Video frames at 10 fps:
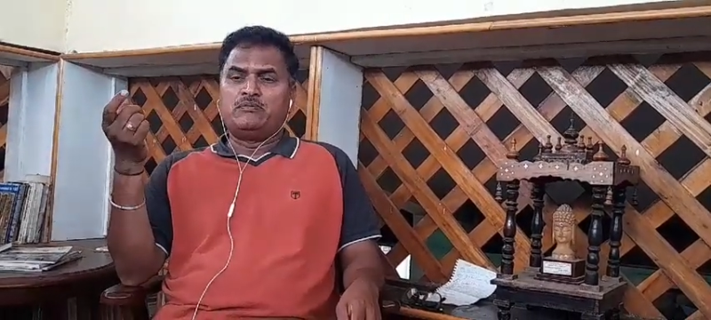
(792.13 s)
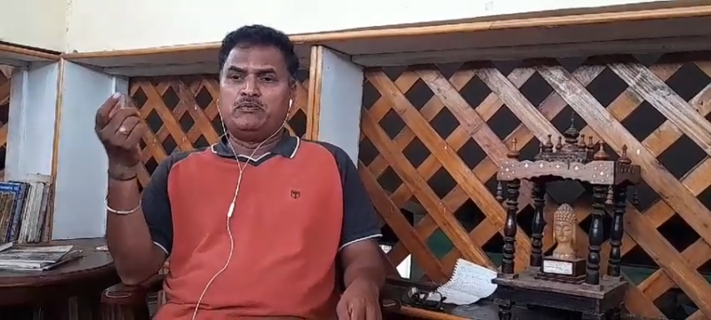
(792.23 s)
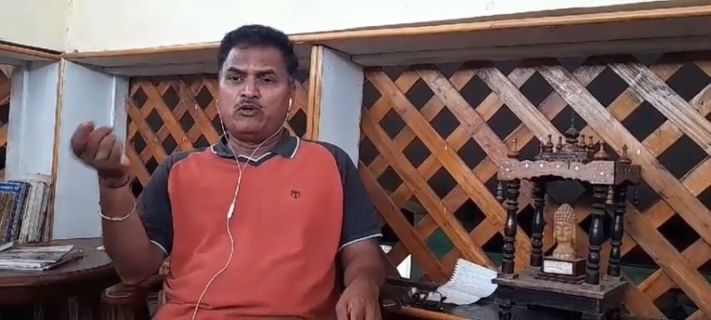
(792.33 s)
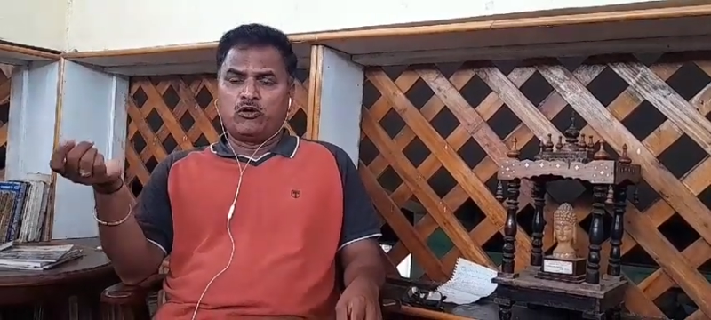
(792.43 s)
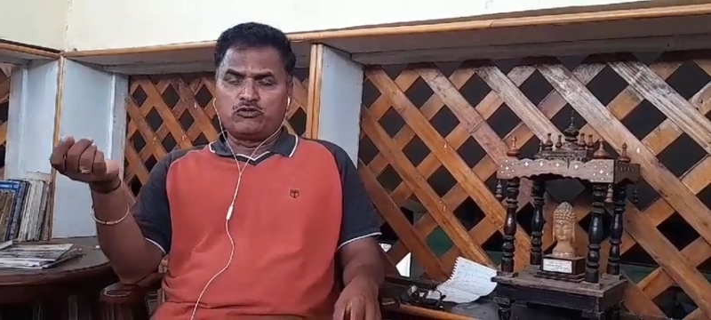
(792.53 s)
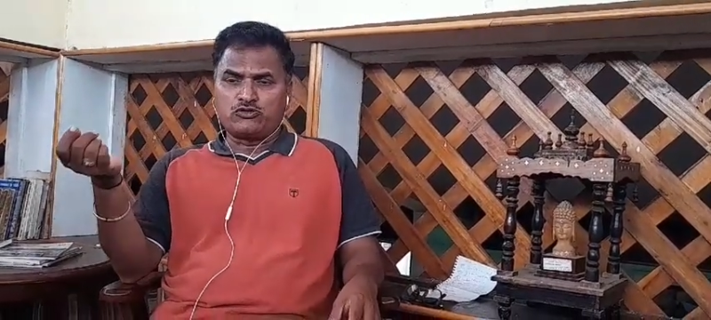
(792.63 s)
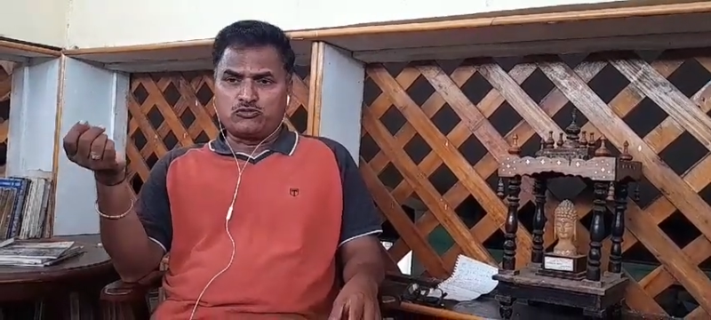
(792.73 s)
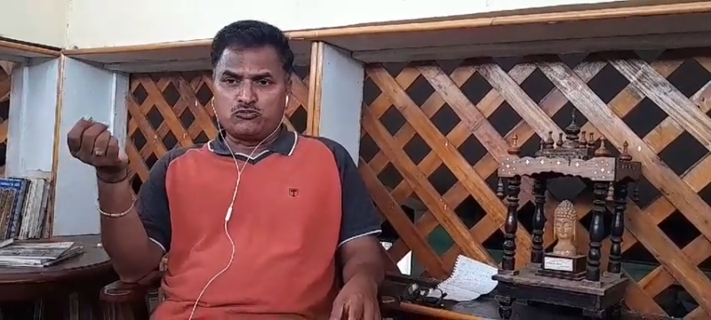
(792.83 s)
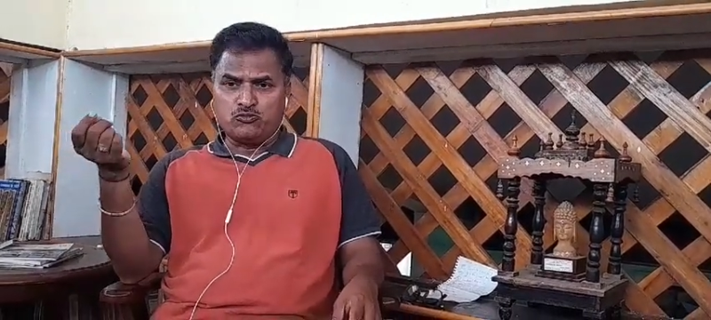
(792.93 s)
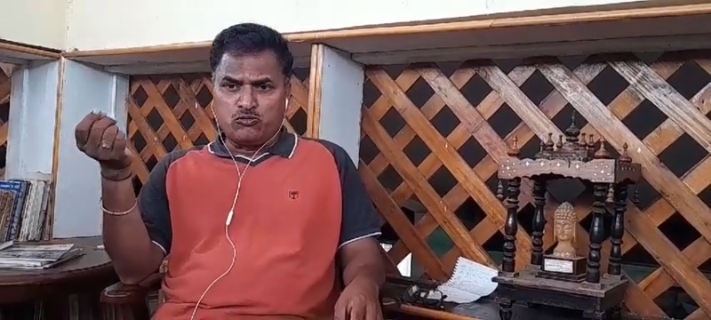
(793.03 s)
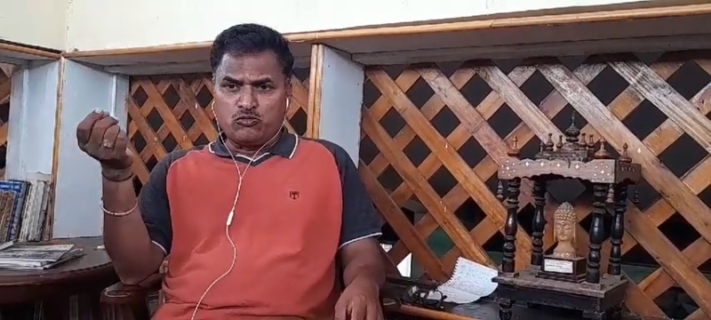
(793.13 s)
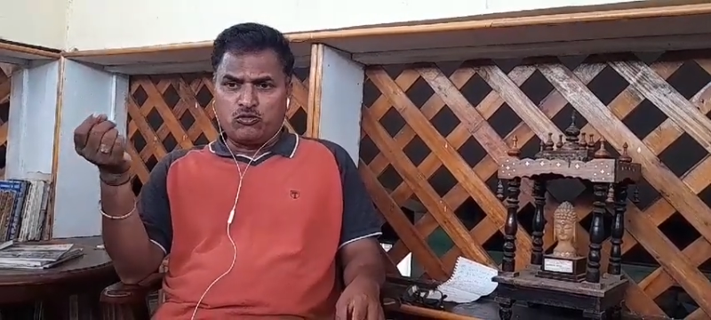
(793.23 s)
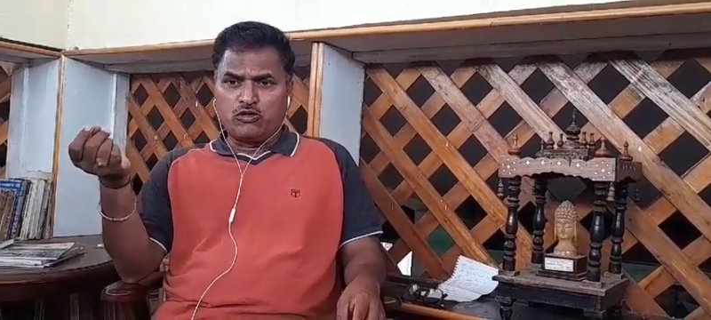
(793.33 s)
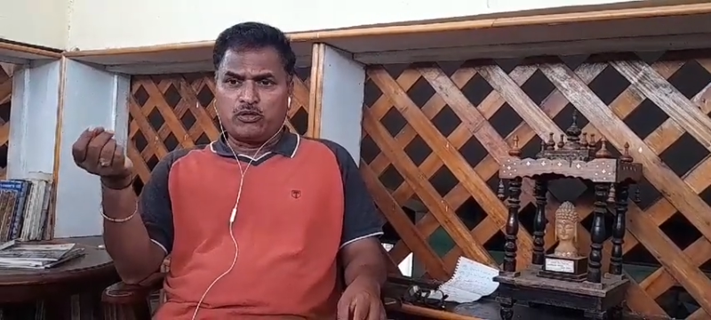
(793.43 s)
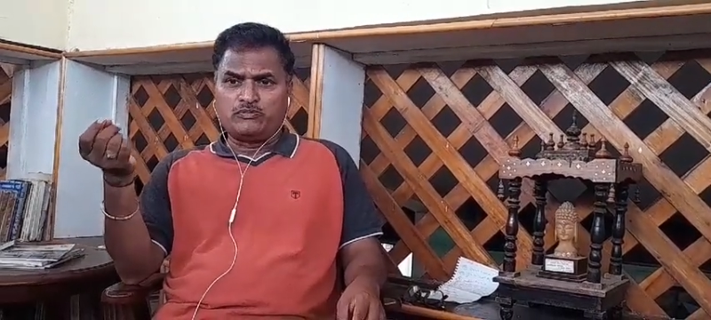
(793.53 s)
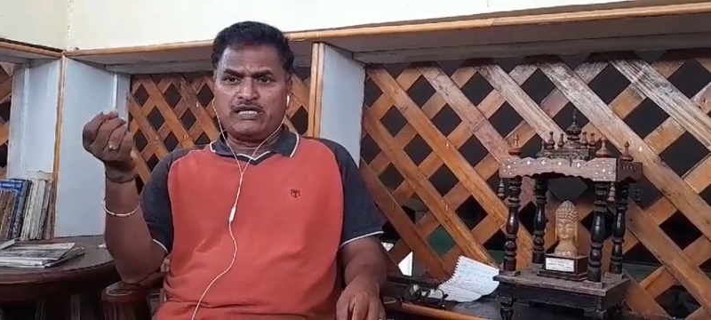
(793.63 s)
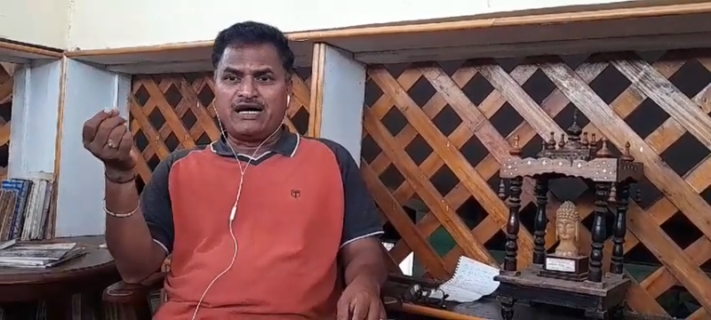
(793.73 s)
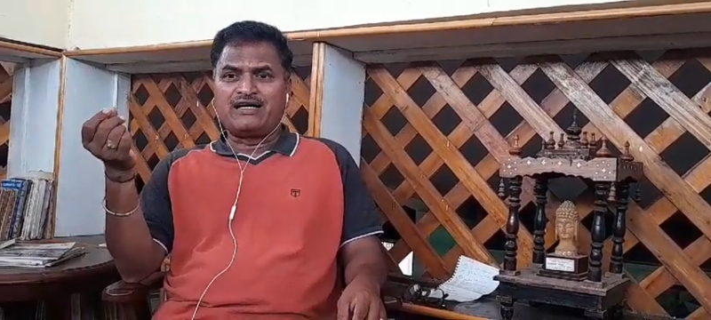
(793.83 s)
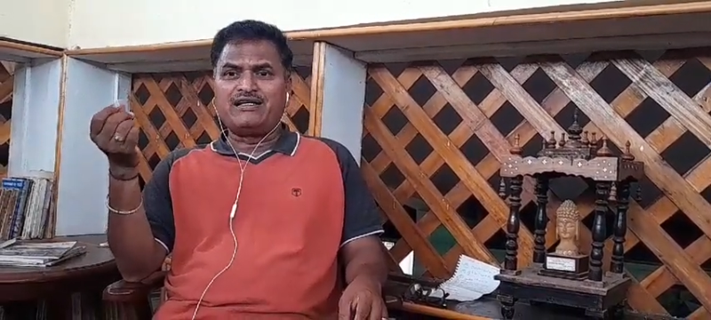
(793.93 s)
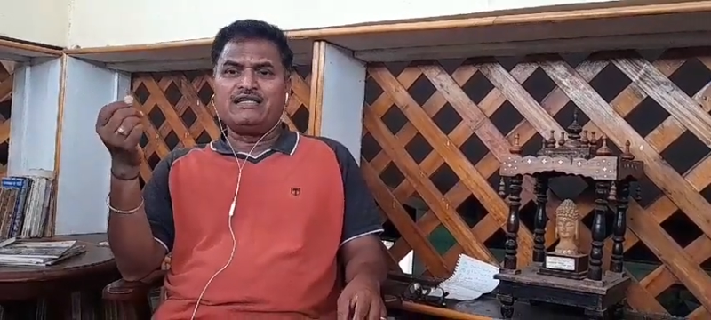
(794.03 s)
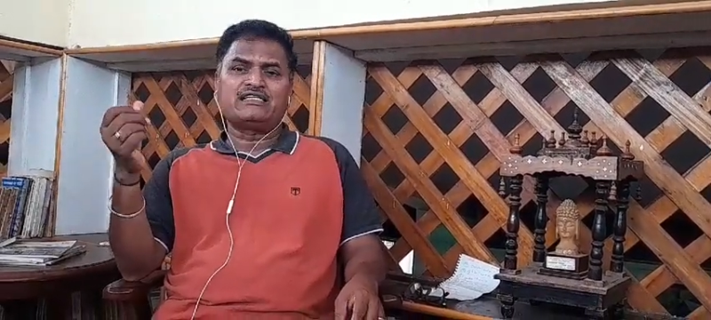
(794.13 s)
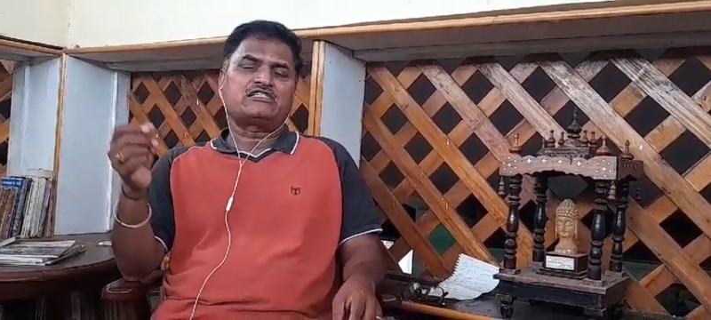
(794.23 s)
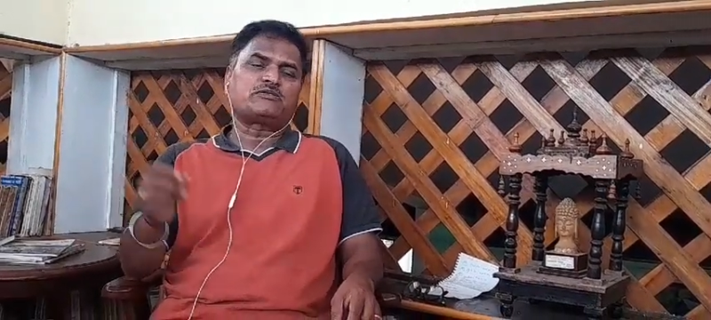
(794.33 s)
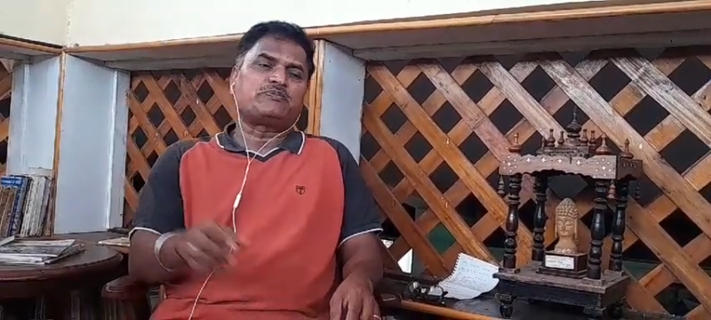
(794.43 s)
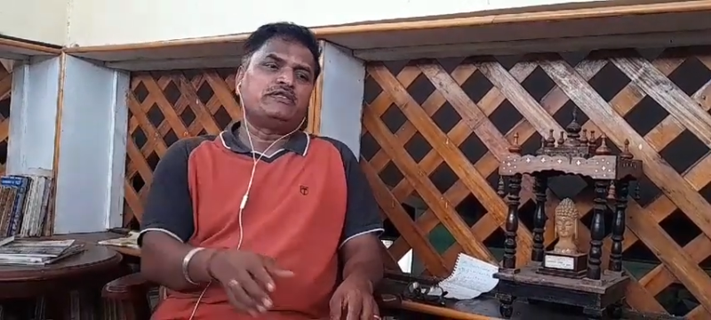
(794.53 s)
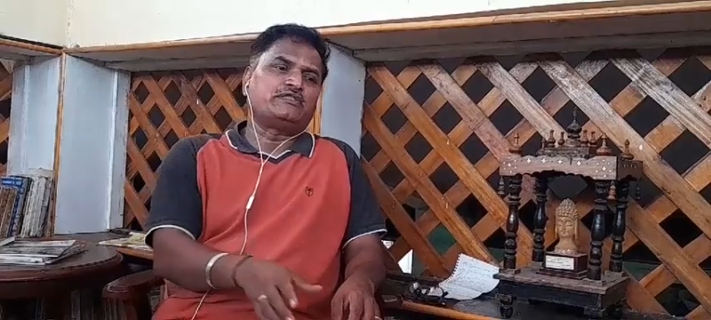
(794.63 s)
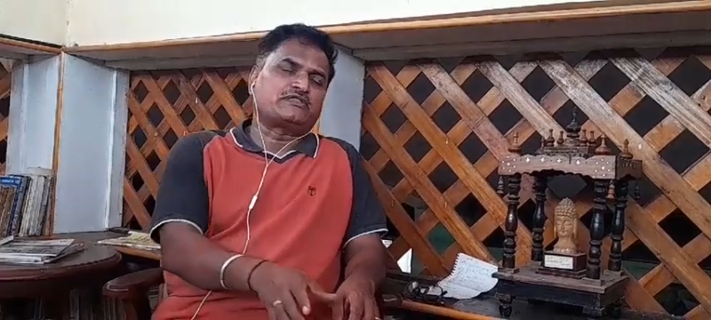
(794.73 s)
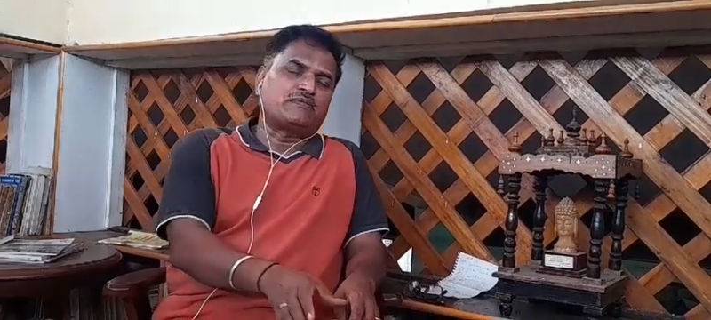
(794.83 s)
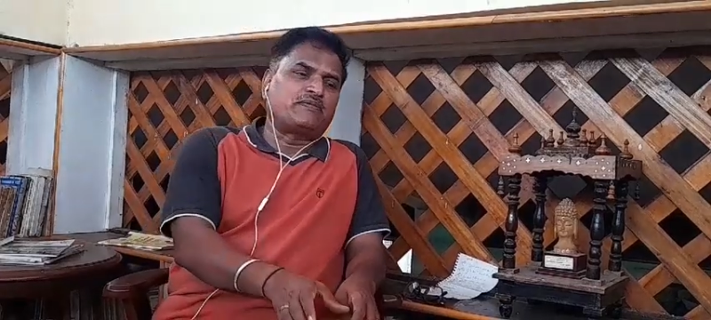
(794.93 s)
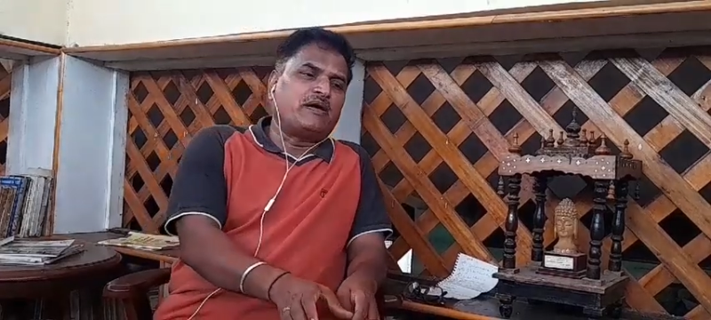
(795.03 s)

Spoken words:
belongs to one of the earliest pages of